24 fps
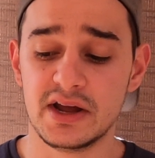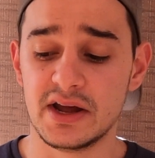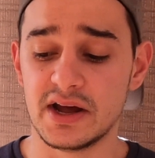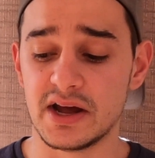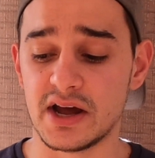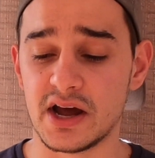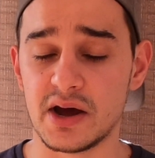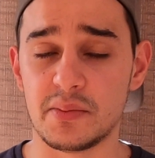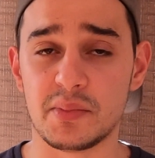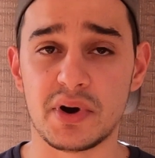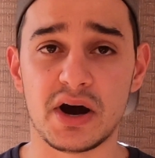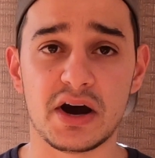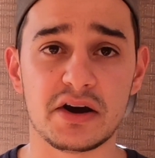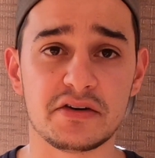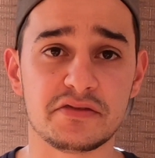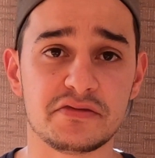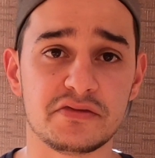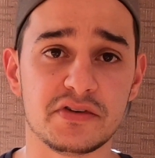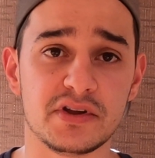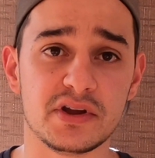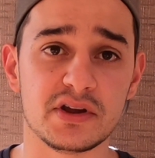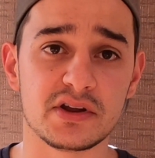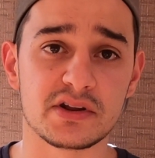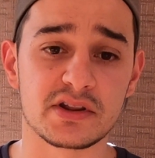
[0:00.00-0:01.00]
I
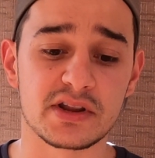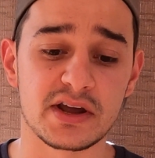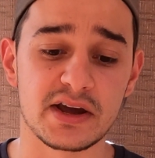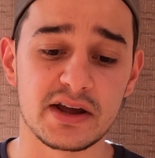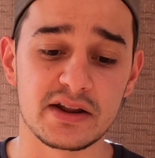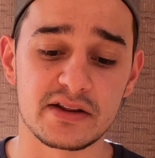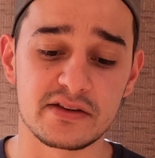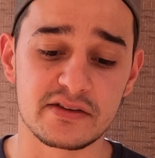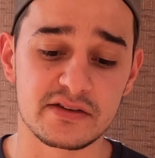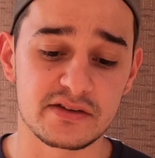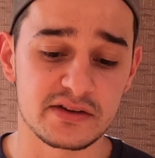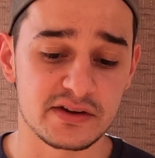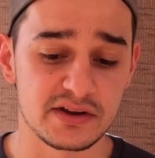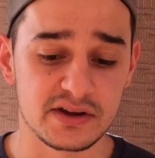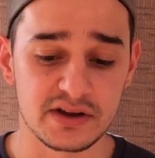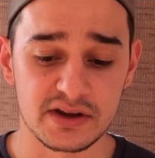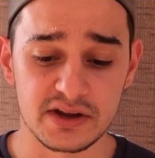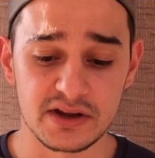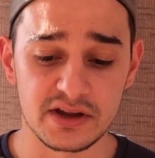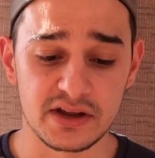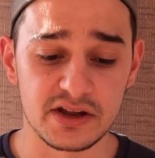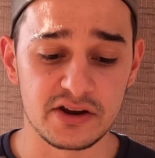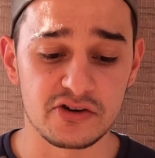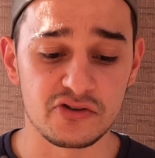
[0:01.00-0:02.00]
think that
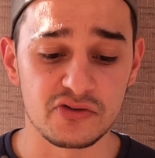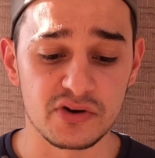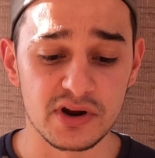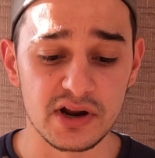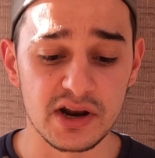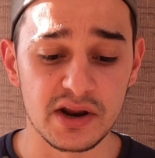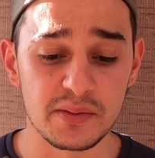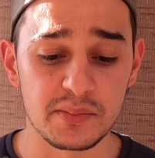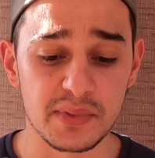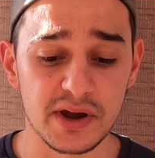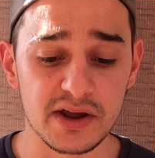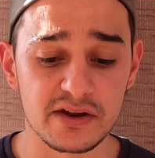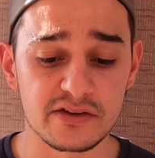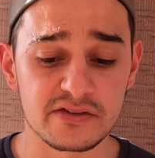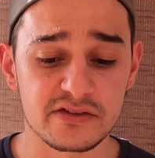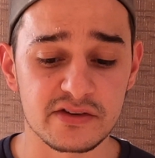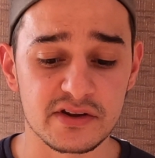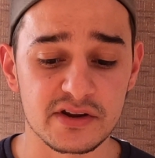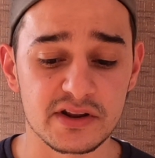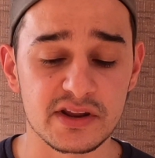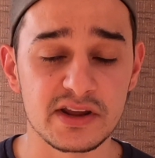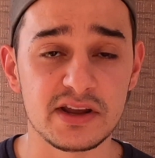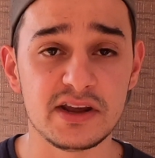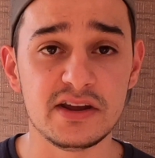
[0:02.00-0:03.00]
it really makes
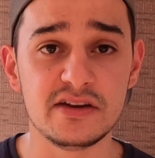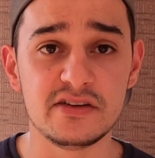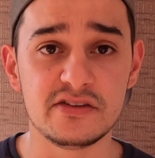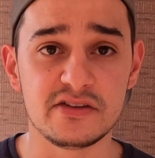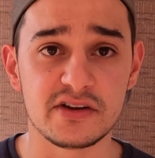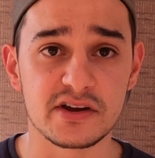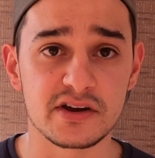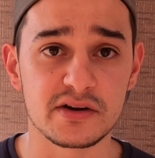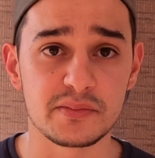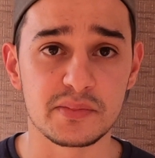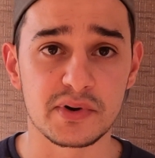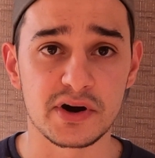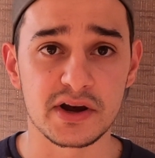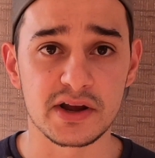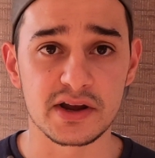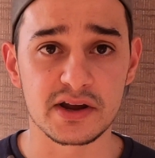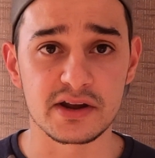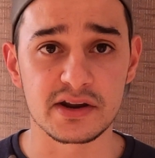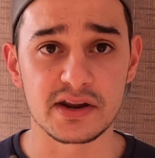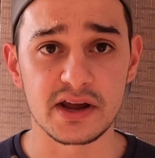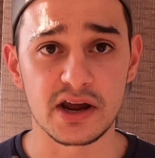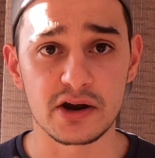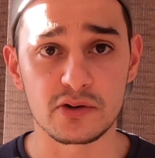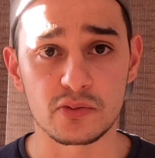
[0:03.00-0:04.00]
it easier buying
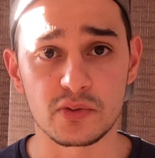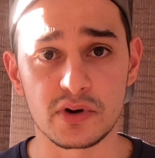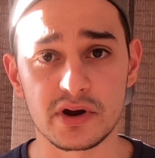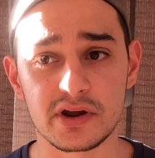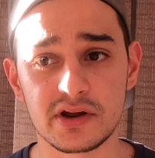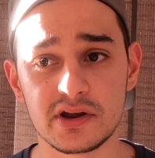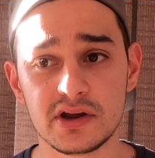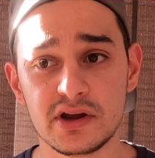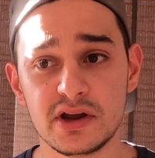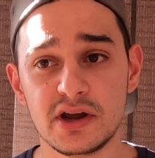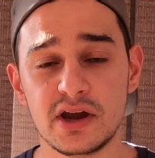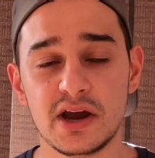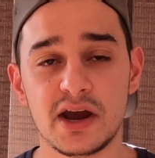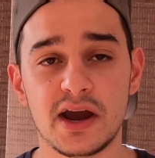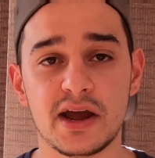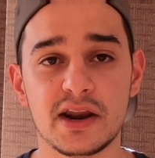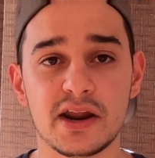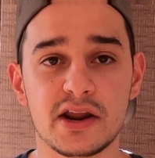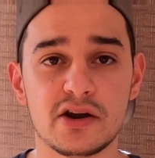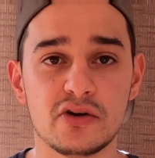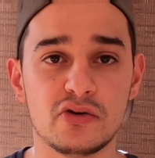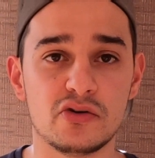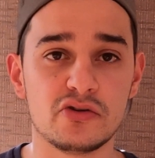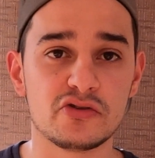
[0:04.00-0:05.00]
it that way, and
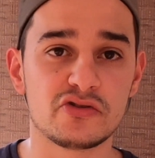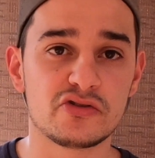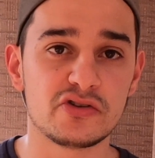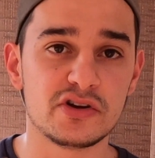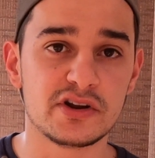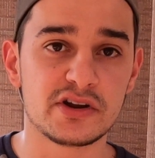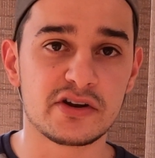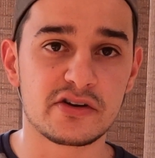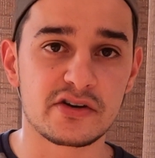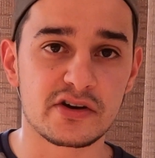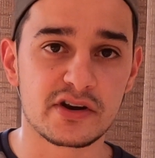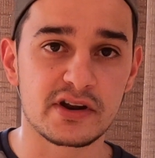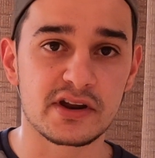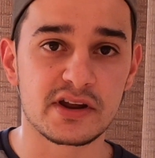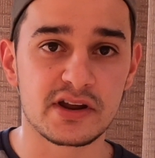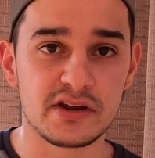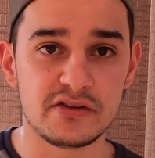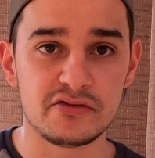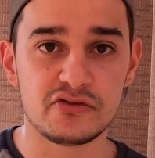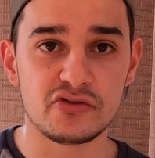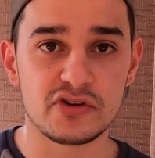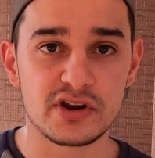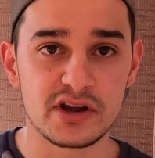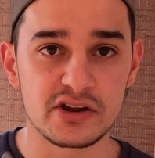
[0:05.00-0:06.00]
then also it
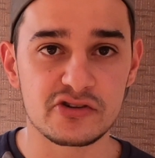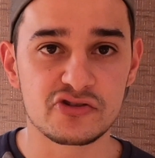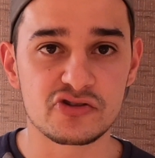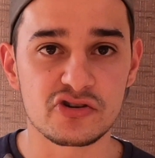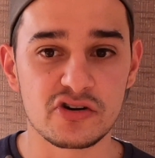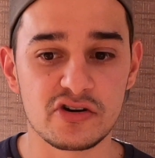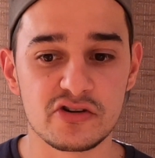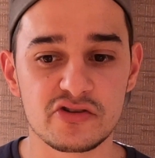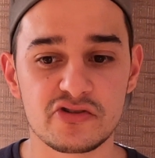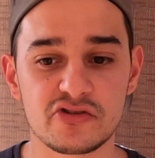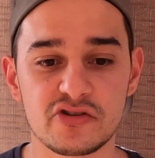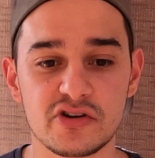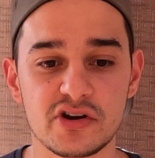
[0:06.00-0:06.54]
gives you that chance.